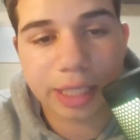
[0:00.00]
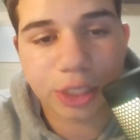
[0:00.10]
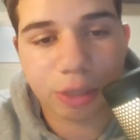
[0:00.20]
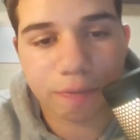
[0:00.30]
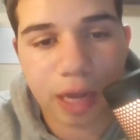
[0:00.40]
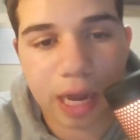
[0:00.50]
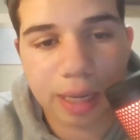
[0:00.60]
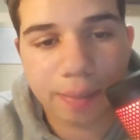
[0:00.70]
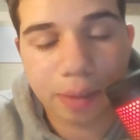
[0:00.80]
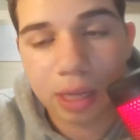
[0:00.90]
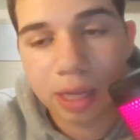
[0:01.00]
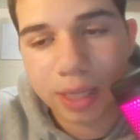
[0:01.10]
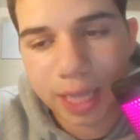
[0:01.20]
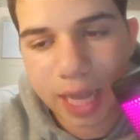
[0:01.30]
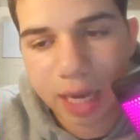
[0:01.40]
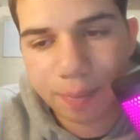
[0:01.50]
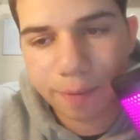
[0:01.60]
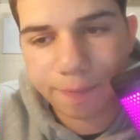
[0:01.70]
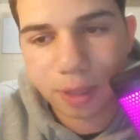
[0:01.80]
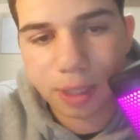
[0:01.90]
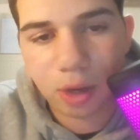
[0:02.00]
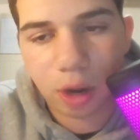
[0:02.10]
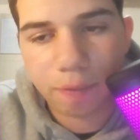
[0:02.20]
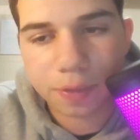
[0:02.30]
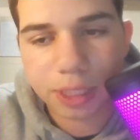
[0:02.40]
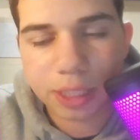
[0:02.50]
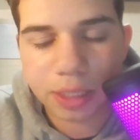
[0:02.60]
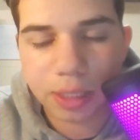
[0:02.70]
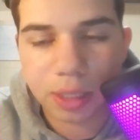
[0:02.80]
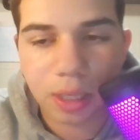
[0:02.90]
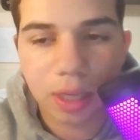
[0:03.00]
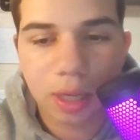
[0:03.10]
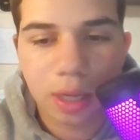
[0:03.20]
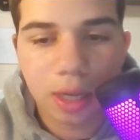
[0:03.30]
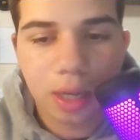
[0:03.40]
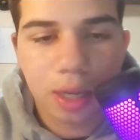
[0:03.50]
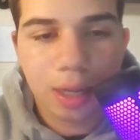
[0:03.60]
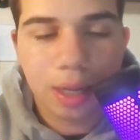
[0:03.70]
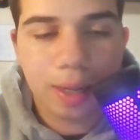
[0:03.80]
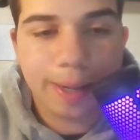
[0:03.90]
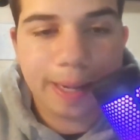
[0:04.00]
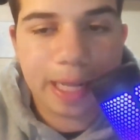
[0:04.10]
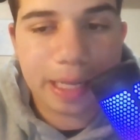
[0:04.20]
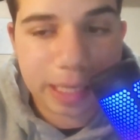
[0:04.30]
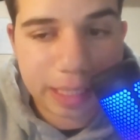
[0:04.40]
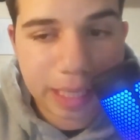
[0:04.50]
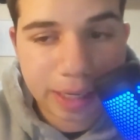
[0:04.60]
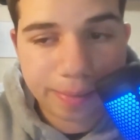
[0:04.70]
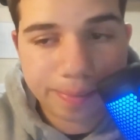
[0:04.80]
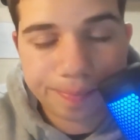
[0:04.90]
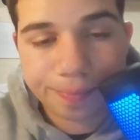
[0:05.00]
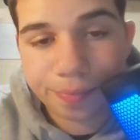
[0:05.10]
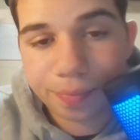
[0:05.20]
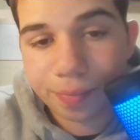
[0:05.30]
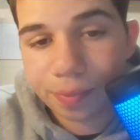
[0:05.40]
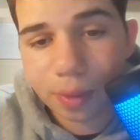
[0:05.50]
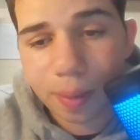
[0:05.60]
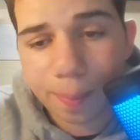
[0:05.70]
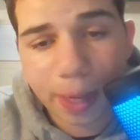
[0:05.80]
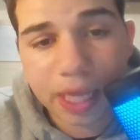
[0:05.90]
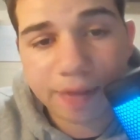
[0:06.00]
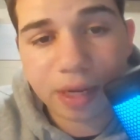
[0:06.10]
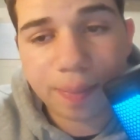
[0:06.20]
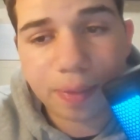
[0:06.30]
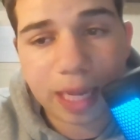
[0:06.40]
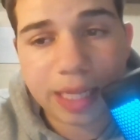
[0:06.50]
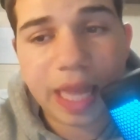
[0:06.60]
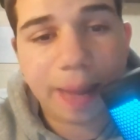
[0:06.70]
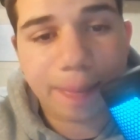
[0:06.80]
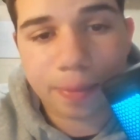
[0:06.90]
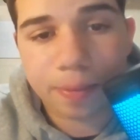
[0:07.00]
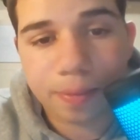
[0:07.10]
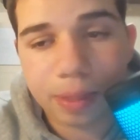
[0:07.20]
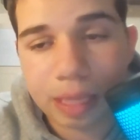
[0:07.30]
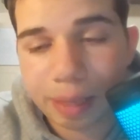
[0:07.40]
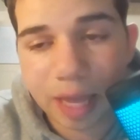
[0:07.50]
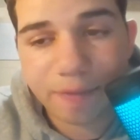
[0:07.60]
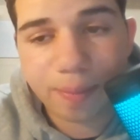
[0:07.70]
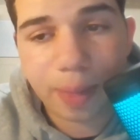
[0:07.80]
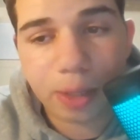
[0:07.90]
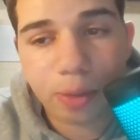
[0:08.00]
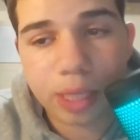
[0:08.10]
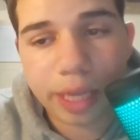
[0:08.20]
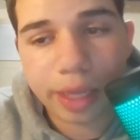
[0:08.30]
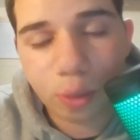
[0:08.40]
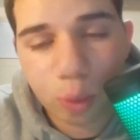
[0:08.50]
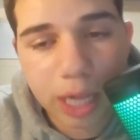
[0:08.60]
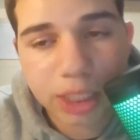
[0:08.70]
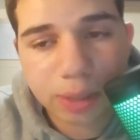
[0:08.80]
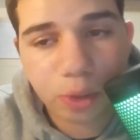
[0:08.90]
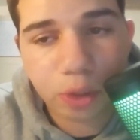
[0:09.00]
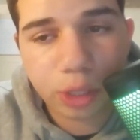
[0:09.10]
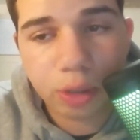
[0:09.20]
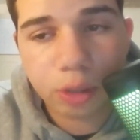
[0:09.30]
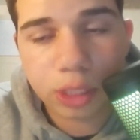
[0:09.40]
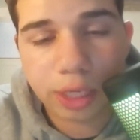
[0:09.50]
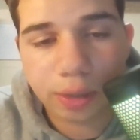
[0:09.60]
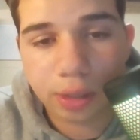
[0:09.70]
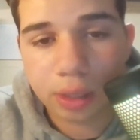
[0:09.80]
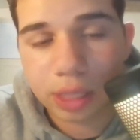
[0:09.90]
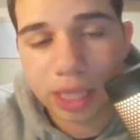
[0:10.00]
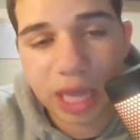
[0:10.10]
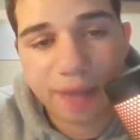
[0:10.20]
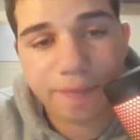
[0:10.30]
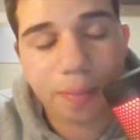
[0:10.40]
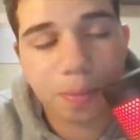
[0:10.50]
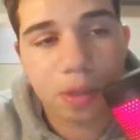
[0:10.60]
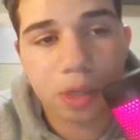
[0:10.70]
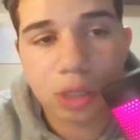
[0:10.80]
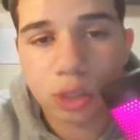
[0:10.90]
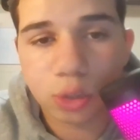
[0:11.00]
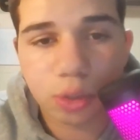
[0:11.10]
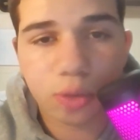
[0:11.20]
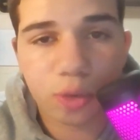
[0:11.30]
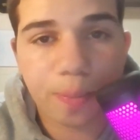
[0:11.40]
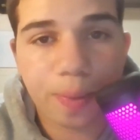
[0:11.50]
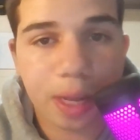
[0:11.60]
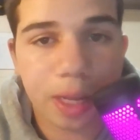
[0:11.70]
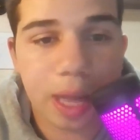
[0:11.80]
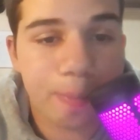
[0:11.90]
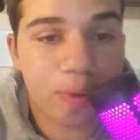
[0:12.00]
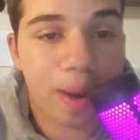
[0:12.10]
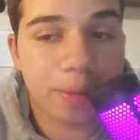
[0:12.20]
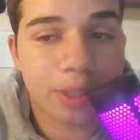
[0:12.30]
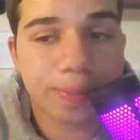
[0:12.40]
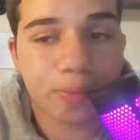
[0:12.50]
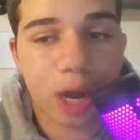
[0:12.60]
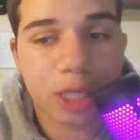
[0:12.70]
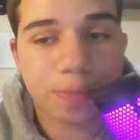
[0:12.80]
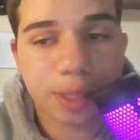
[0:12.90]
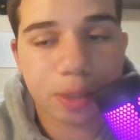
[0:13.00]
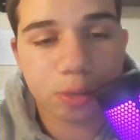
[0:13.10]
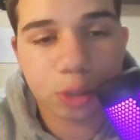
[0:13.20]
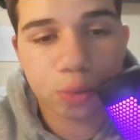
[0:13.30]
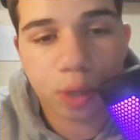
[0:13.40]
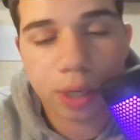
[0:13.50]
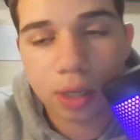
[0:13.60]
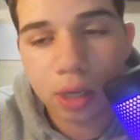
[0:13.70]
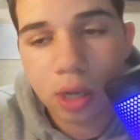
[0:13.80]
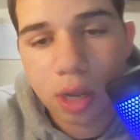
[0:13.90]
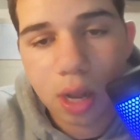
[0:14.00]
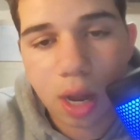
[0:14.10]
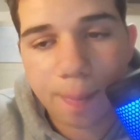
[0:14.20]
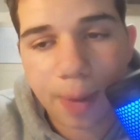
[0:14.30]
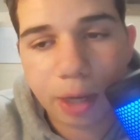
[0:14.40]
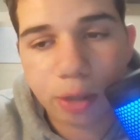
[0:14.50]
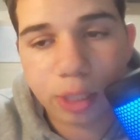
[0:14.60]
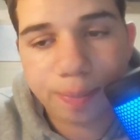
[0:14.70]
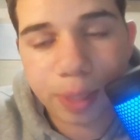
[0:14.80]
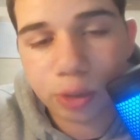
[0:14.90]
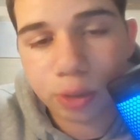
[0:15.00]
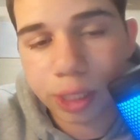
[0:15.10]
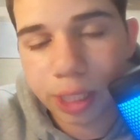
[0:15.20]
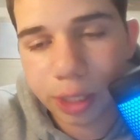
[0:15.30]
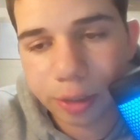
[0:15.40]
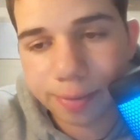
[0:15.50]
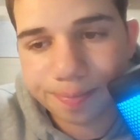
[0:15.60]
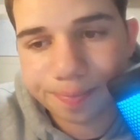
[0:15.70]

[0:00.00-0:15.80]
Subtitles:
they should have gotten him. They get him in the offseason, and they did it by giving up a lot of depth. They gave up Michael King, who had some good years here. They gave up Drew Thorpe, a promising prospect who just won minor league pitcher of the year.